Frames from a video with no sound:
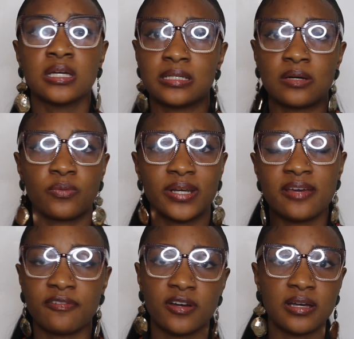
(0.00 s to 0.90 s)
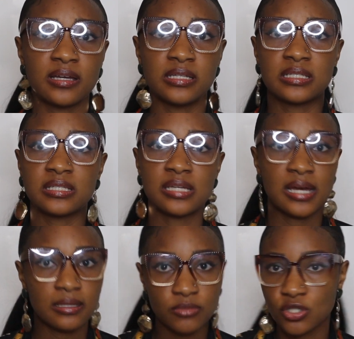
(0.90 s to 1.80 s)
that whenever it's
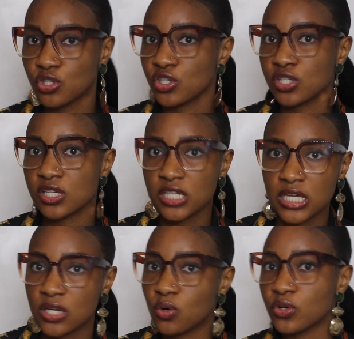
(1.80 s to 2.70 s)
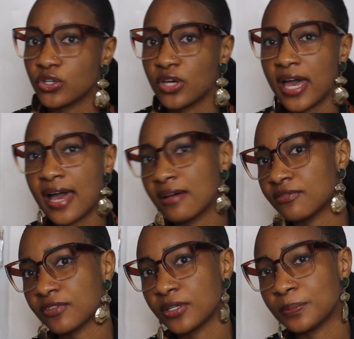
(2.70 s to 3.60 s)
time to study or you
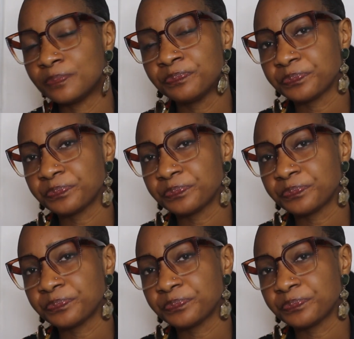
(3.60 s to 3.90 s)
have